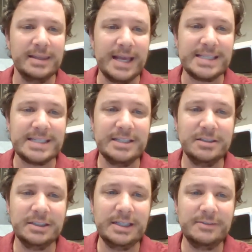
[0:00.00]
that
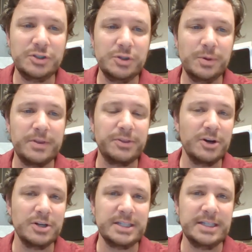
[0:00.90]
still leaves you with
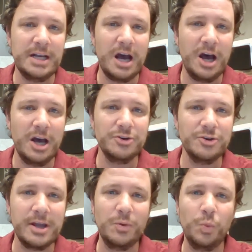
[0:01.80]

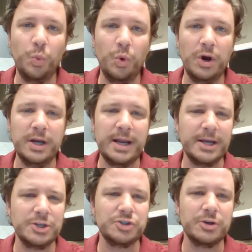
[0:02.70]
1,301
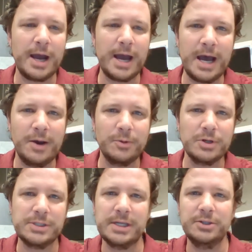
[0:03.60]
extra
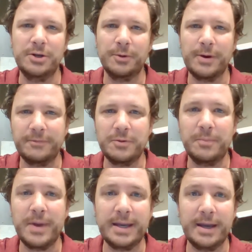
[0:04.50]
hours that you don't have to
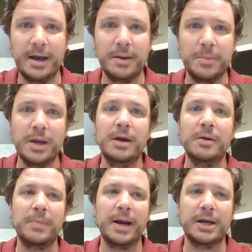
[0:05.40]
make up
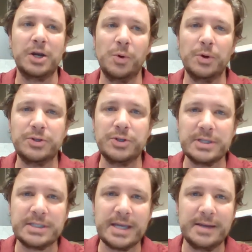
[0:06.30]
by going to
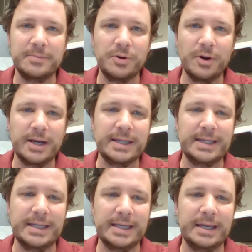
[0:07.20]
the same grade
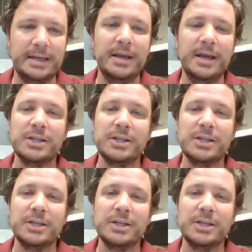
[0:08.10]
again.